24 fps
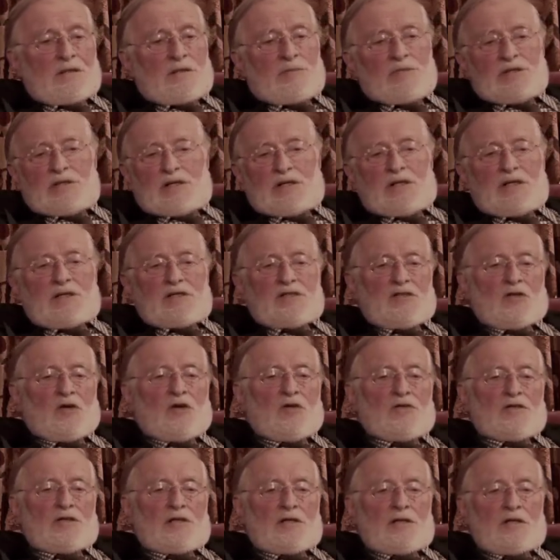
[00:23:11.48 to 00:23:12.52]
it's an
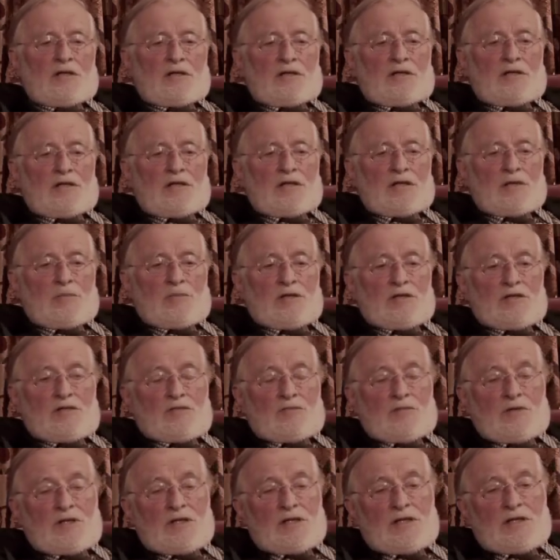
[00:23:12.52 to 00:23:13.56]
ongoing thing, but
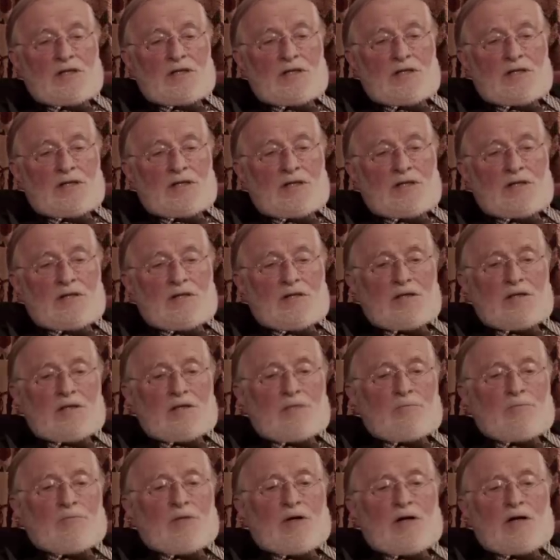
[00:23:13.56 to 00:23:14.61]
it's really
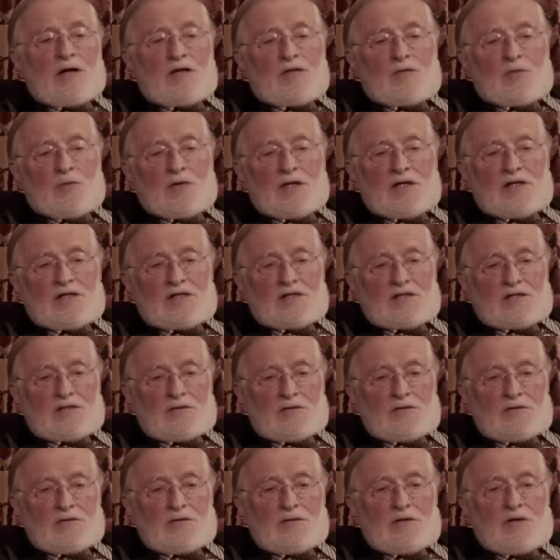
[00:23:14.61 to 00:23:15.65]
pathways
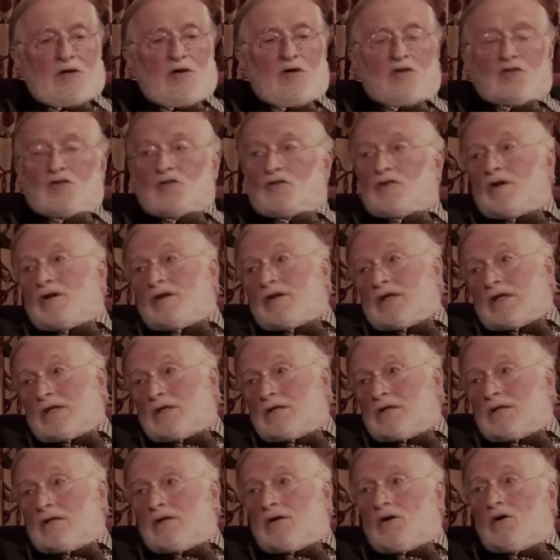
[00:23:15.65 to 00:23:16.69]
to
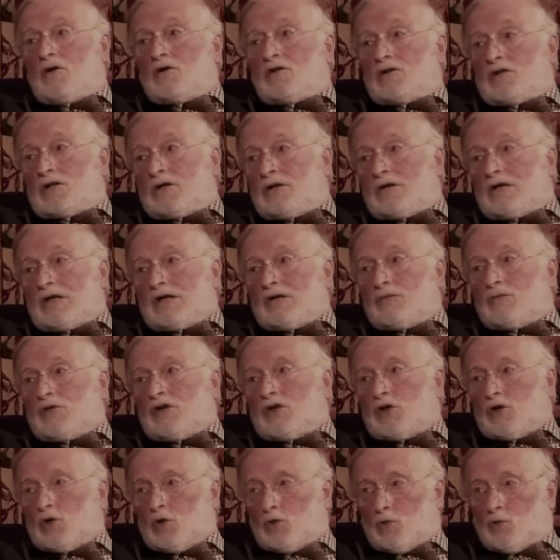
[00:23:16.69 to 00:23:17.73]
ongoing
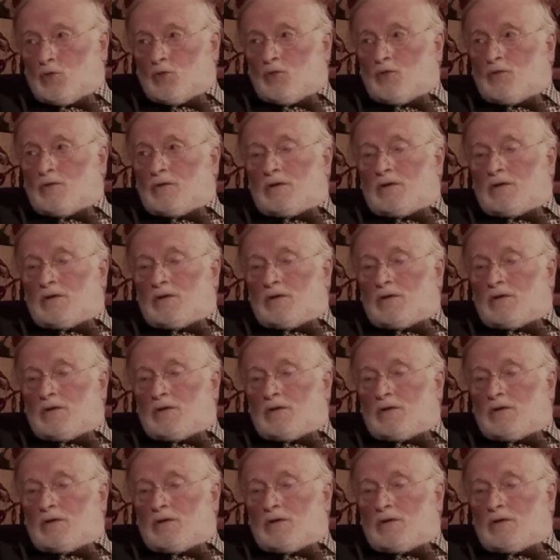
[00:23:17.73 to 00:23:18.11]
renewal.